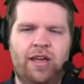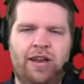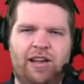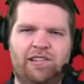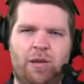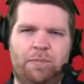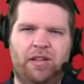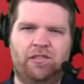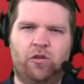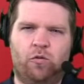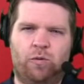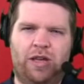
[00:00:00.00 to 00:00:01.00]
Next up is
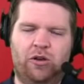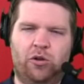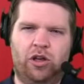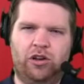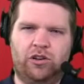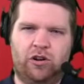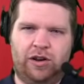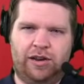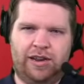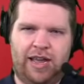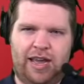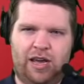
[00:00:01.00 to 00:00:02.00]
the real Dirty
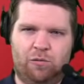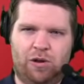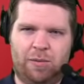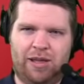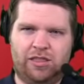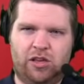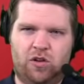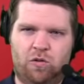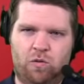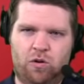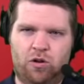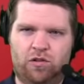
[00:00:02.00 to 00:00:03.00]
Dan. What about the
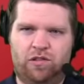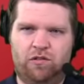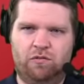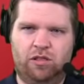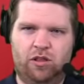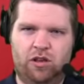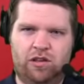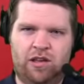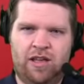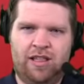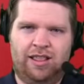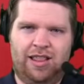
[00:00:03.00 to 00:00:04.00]
corners who look
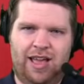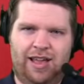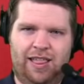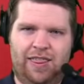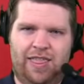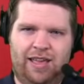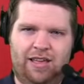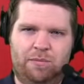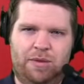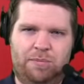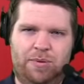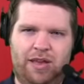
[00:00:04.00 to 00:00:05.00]
like they could
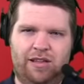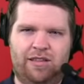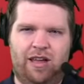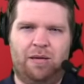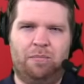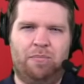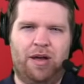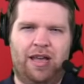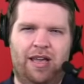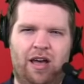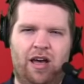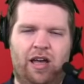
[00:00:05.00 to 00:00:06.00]
be picked up by
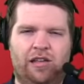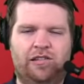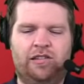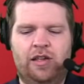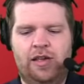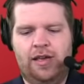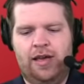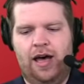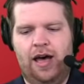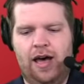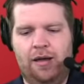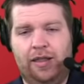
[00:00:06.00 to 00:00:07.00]
us?
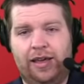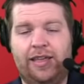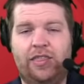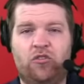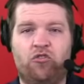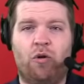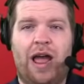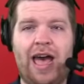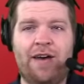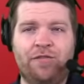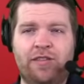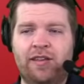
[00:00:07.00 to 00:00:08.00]
Like in the
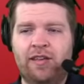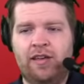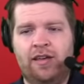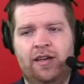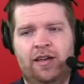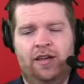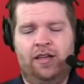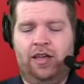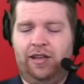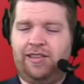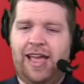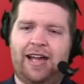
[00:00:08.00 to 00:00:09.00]
draft?
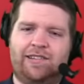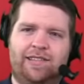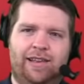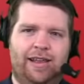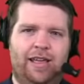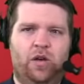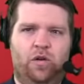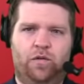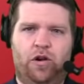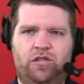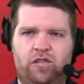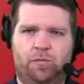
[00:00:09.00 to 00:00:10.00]
Daxton Hill,
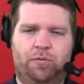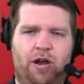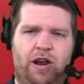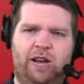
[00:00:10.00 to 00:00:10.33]
versatile player.